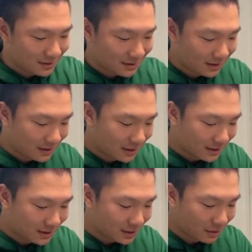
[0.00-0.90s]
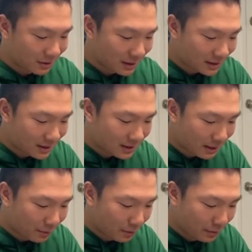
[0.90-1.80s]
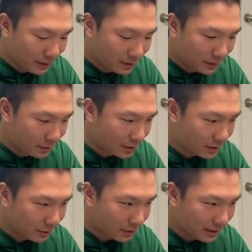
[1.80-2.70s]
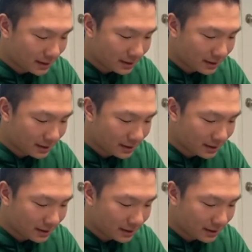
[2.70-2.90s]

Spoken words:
And then, so the next step would be to stir it.